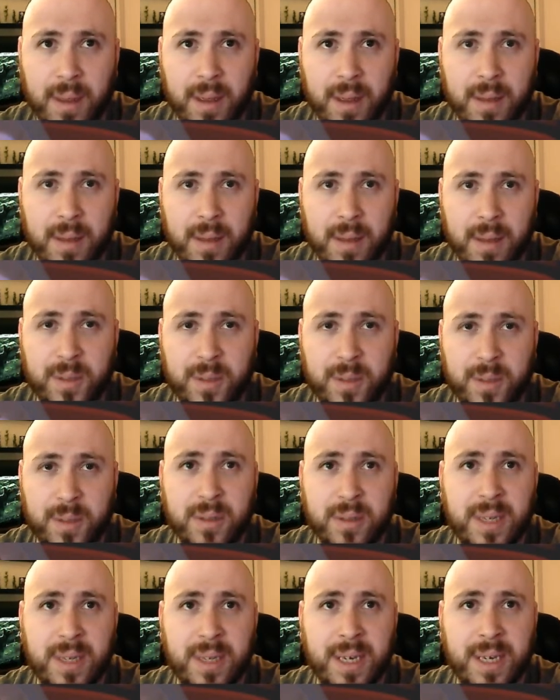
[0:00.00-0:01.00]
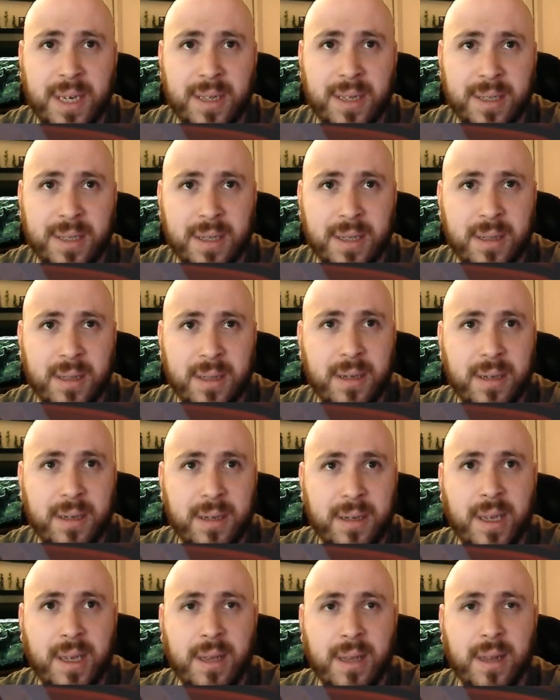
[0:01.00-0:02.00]
Well, certainly is. Look
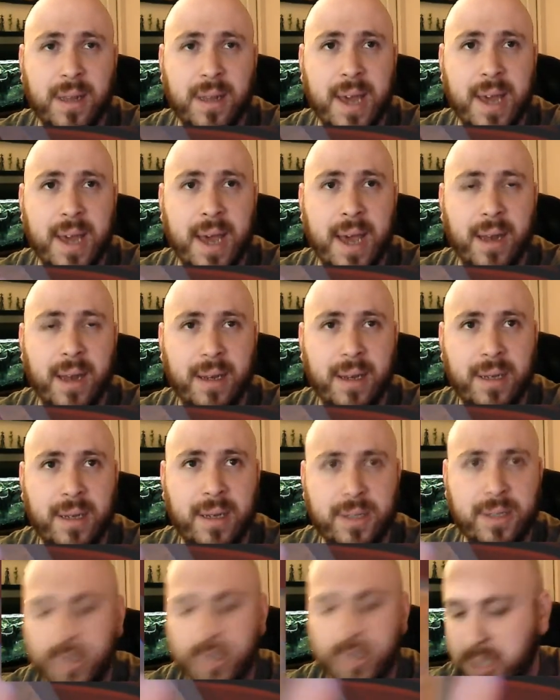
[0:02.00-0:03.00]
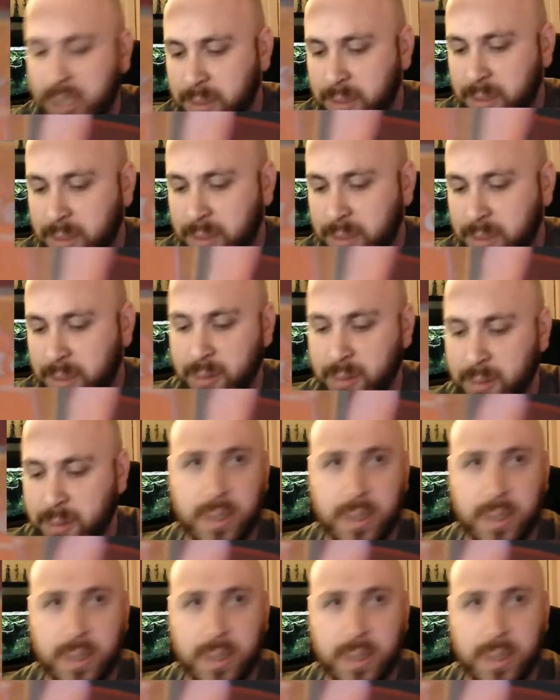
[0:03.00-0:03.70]
at that. Ain't she a beaut?